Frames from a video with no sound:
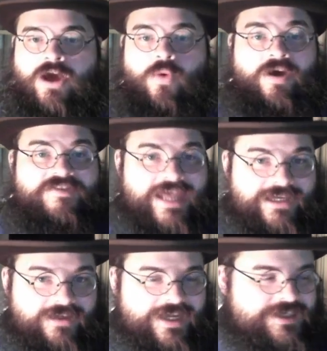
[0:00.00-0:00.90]
Well, thank
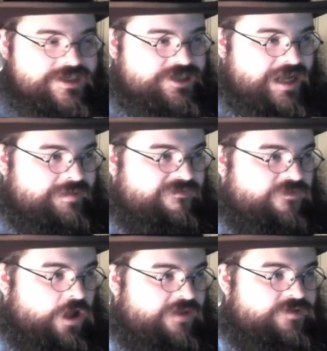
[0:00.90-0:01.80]
you, ladies and gentlemen, for
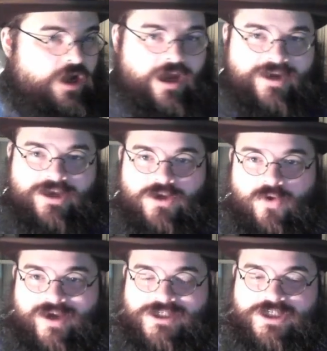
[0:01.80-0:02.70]
all of your audio
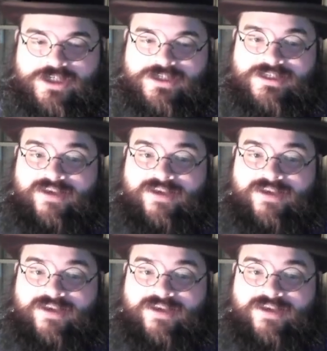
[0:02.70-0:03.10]
questions.